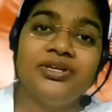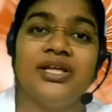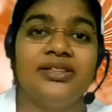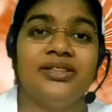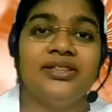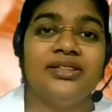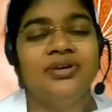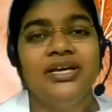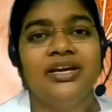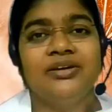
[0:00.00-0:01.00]
and that is
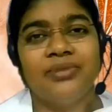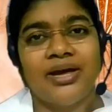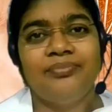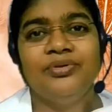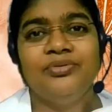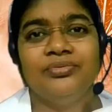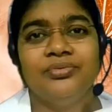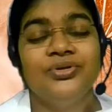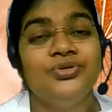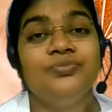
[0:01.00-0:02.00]
why I'm happy
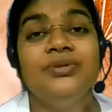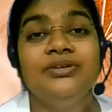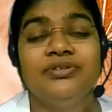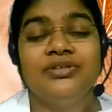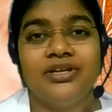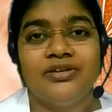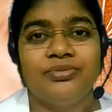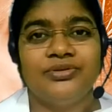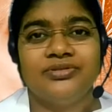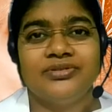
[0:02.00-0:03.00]
to be with that
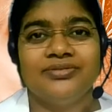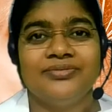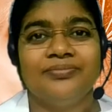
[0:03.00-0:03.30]
person.